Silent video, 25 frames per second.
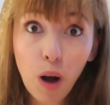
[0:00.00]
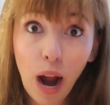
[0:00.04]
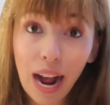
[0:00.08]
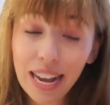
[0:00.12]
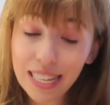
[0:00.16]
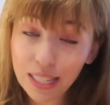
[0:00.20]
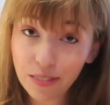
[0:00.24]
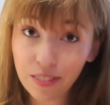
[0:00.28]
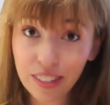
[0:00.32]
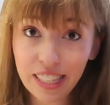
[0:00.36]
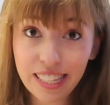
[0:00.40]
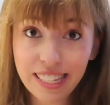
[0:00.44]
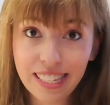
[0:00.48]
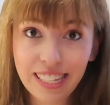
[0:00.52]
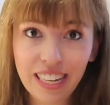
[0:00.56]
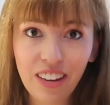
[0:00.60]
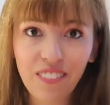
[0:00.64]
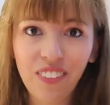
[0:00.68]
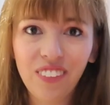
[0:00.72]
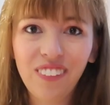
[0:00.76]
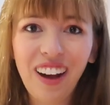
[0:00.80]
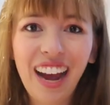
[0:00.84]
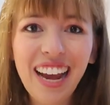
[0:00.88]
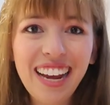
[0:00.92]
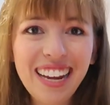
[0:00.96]
prize for this
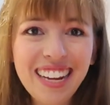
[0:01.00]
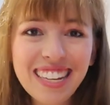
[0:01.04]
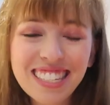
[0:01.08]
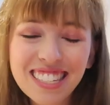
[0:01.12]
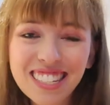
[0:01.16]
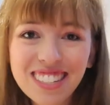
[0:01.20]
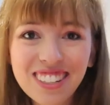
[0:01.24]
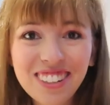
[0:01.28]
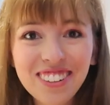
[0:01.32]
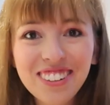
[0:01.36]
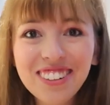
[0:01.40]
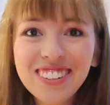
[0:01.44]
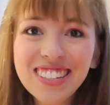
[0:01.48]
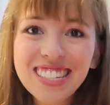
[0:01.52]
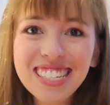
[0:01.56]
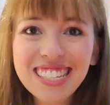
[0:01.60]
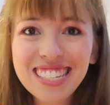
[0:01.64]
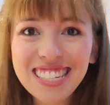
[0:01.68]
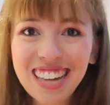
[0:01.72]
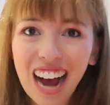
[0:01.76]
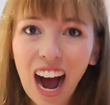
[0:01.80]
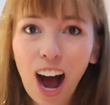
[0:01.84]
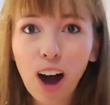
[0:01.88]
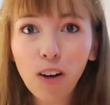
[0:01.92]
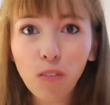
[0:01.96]
giveaway is two
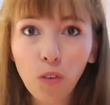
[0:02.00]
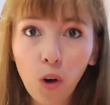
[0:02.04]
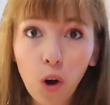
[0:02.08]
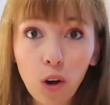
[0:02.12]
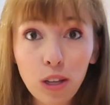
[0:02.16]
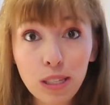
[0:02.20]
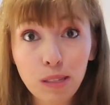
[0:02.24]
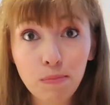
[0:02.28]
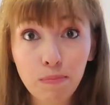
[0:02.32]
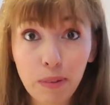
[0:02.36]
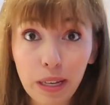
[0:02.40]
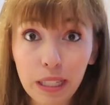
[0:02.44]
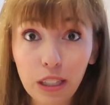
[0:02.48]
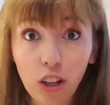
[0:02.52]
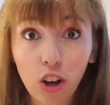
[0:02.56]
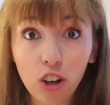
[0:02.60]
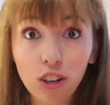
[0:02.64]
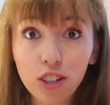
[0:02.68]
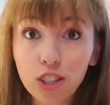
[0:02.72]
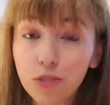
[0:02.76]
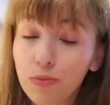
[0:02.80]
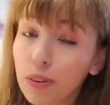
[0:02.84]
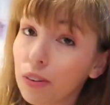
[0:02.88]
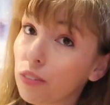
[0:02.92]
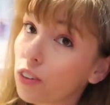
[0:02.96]
Star Wars
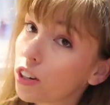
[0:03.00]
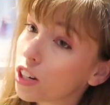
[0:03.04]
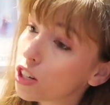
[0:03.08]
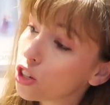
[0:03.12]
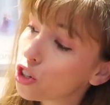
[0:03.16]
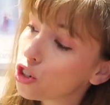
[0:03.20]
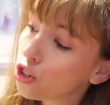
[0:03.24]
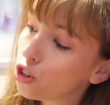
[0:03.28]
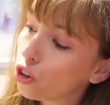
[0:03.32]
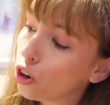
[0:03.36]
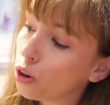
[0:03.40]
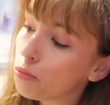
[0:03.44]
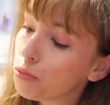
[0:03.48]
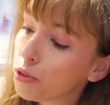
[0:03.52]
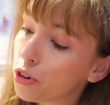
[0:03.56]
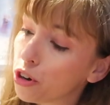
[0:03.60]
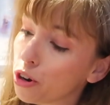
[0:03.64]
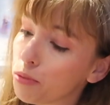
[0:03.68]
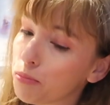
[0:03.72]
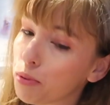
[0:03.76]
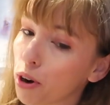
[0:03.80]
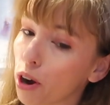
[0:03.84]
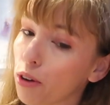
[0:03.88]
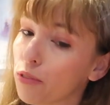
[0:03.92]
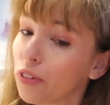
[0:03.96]
pillows. We've got a
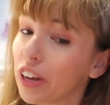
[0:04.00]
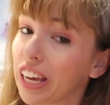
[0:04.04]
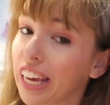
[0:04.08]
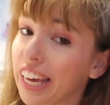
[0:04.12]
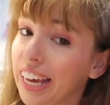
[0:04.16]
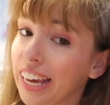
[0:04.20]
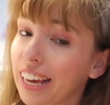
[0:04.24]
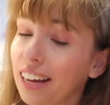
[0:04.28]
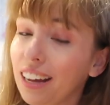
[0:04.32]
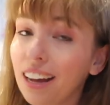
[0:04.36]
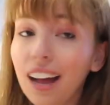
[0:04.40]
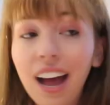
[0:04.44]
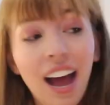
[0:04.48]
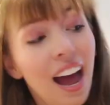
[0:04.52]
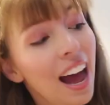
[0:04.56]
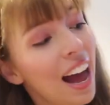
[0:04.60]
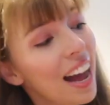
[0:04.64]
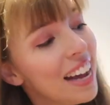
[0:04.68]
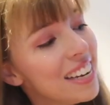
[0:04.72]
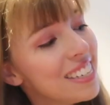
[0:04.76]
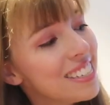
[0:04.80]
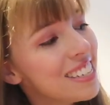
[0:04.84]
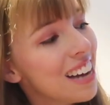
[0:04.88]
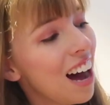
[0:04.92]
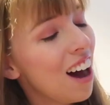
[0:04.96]
Stormtrooper over here
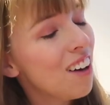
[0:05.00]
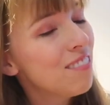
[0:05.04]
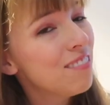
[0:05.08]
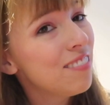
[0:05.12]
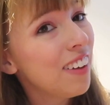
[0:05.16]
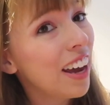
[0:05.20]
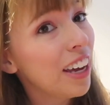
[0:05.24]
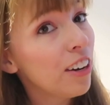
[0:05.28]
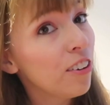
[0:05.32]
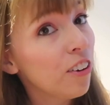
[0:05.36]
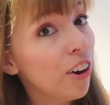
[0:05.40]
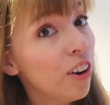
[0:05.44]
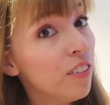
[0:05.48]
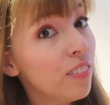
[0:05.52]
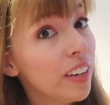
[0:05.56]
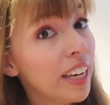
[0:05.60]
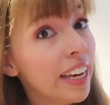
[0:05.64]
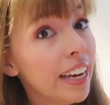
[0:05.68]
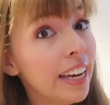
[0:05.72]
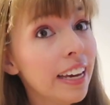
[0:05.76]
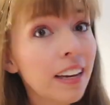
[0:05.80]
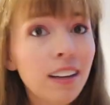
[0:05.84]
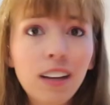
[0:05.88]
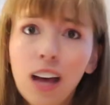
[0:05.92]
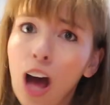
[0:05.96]
and Darth Vader over
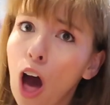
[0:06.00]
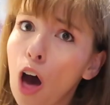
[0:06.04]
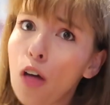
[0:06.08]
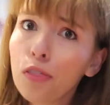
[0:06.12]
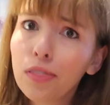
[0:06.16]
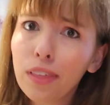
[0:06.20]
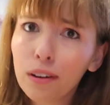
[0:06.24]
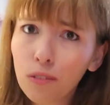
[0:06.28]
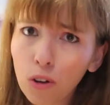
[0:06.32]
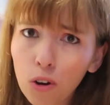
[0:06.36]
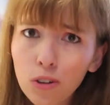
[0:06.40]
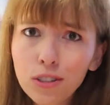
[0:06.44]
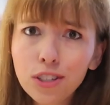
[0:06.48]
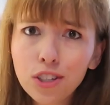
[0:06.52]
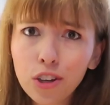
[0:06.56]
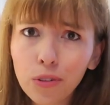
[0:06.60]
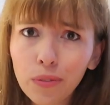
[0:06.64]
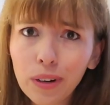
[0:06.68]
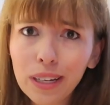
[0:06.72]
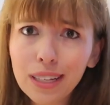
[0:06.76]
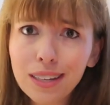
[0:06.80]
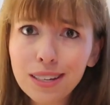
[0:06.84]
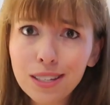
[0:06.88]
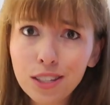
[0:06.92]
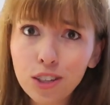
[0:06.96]
here. They're also
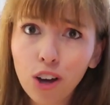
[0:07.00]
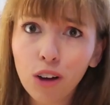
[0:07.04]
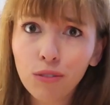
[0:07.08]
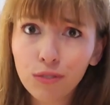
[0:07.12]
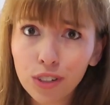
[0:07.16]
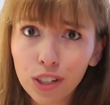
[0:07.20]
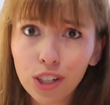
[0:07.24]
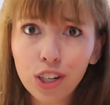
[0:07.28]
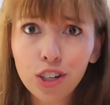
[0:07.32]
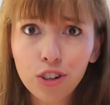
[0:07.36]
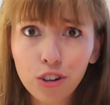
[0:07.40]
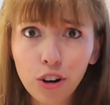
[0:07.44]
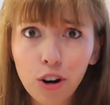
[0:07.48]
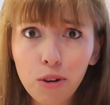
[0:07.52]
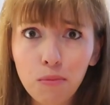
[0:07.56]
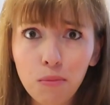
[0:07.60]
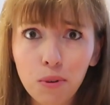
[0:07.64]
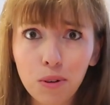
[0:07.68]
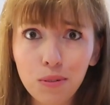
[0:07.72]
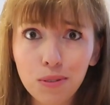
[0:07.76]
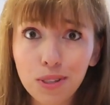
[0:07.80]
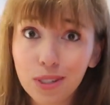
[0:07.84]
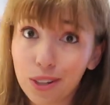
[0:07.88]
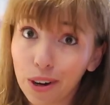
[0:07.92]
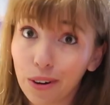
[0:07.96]
really soft and
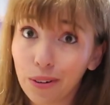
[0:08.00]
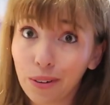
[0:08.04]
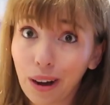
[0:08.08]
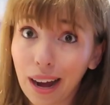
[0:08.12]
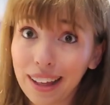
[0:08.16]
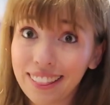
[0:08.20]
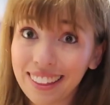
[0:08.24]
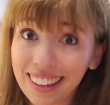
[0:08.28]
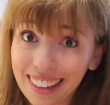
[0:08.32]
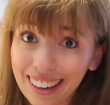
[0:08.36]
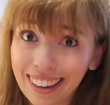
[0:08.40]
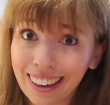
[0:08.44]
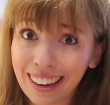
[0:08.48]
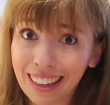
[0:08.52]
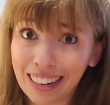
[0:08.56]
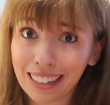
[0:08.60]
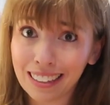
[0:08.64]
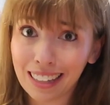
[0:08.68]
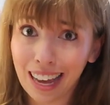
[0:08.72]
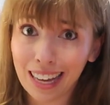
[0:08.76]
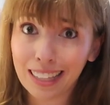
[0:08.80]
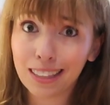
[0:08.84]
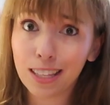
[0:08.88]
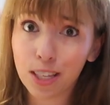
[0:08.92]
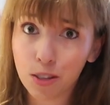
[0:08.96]
adorable, so I think you're gonna
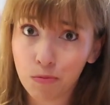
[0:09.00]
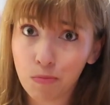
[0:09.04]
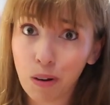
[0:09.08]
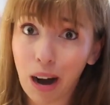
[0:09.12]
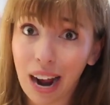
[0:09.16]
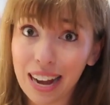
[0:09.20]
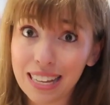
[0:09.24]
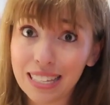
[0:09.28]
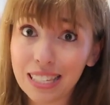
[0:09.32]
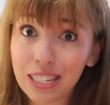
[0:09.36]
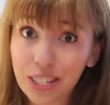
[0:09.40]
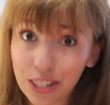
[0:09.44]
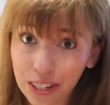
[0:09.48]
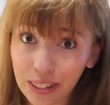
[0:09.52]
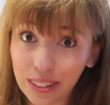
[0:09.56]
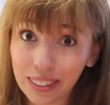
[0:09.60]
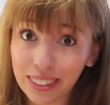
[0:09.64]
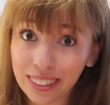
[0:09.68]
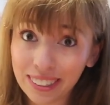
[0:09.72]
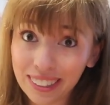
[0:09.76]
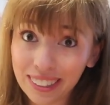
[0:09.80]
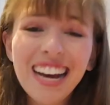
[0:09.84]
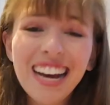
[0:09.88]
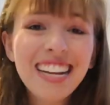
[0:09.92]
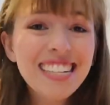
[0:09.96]
like this prize too.
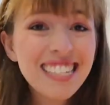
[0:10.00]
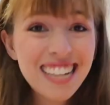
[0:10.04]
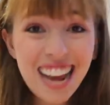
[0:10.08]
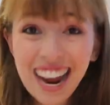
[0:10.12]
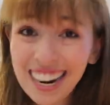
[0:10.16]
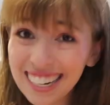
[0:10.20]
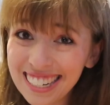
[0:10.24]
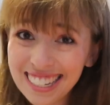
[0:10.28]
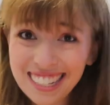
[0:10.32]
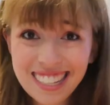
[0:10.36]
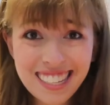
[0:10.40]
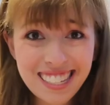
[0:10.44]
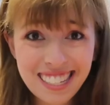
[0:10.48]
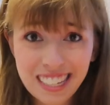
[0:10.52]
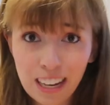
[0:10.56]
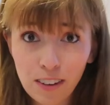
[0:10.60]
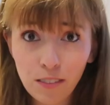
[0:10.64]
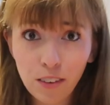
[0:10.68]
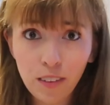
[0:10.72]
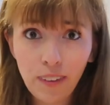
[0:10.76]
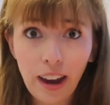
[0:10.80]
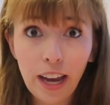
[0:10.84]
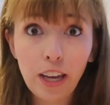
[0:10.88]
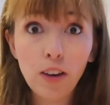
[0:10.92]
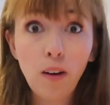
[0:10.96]
To enter this
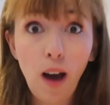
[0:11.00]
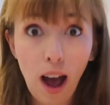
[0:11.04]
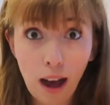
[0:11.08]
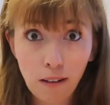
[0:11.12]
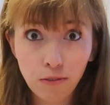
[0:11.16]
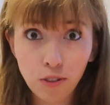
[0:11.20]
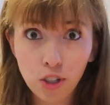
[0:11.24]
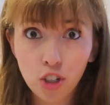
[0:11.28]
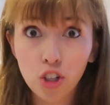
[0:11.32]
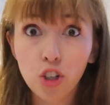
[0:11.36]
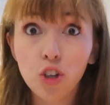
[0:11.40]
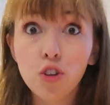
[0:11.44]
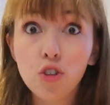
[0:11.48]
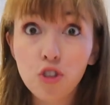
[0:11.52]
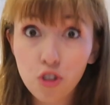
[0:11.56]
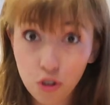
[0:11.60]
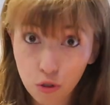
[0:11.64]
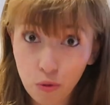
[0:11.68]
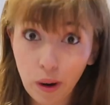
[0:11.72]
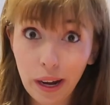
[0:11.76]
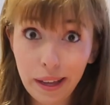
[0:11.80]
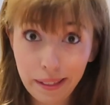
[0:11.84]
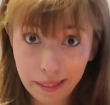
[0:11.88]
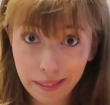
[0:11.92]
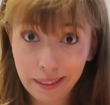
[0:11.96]
giveaway, you have to do
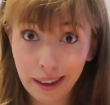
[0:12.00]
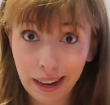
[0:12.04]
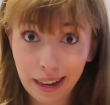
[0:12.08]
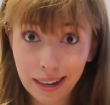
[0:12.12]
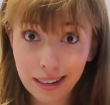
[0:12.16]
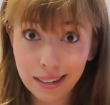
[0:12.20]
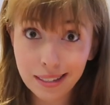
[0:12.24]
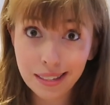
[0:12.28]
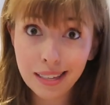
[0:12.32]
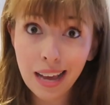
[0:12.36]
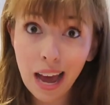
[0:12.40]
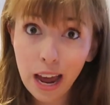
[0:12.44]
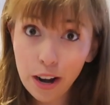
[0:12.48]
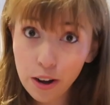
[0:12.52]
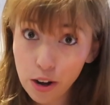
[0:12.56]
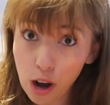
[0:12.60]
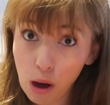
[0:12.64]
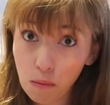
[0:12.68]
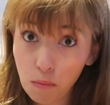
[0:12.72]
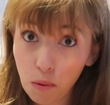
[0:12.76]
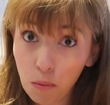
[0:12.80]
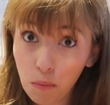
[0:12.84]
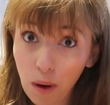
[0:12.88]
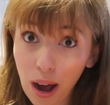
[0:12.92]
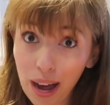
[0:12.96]
three things.
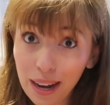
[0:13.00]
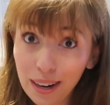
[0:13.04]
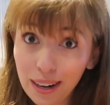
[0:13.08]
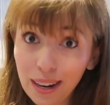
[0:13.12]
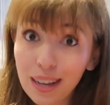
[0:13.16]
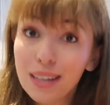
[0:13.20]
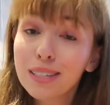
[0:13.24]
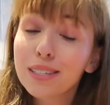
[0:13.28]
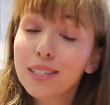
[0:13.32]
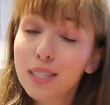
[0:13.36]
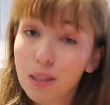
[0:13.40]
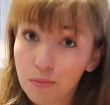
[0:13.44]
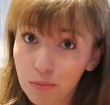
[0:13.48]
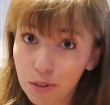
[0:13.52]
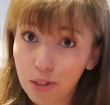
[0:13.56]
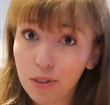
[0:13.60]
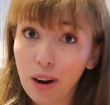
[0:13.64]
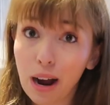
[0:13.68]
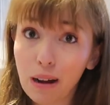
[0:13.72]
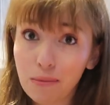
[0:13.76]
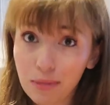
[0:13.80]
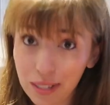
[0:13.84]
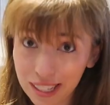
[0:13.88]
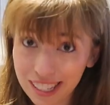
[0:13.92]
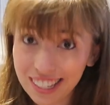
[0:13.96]
Number one,
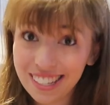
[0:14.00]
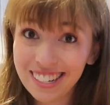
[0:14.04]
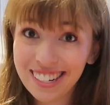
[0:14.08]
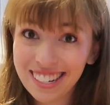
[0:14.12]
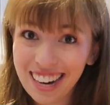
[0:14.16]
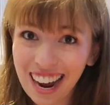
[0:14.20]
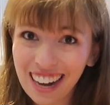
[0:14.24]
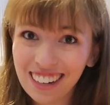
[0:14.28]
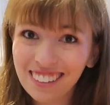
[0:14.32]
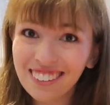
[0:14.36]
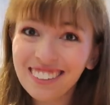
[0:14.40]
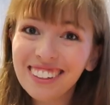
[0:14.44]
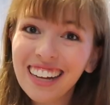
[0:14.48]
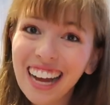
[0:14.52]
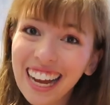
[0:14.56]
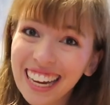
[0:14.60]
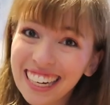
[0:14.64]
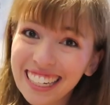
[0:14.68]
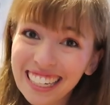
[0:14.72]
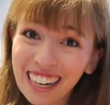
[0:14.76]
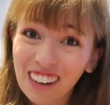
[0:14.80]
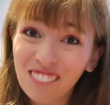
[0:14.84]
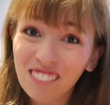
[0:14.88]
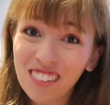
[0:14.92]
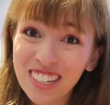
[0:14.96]
subscribe to this channel.
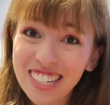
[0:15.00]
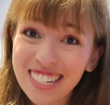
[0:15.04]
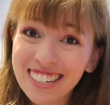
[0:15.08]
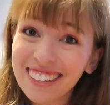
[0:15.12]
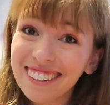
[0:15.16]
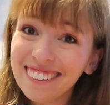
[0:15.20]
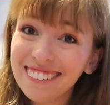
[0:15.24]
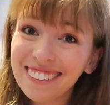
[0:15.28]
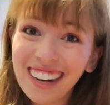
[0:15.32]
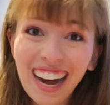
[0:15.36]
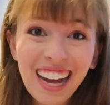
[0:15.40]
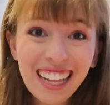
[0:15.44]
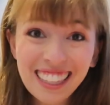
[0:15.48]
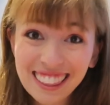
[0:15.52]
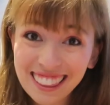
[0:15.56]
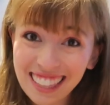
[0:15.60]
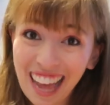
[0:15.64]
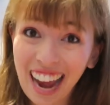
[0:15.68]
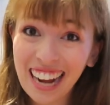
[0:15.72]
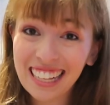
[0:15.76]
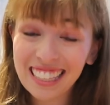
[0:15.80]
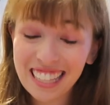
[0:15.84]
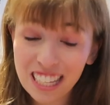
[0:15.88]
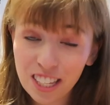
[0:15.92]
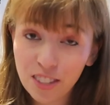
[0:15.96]
Number two,
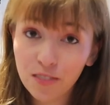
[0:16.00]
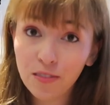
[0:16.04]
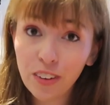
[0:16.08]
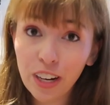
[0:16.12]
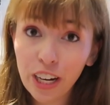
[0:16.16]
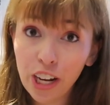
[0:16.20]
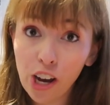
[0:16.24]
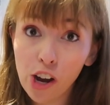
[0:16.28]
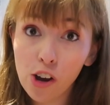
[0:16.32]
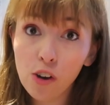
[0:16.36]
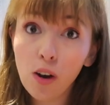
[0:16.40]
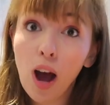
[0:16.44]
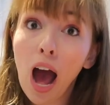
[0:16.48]
like this video.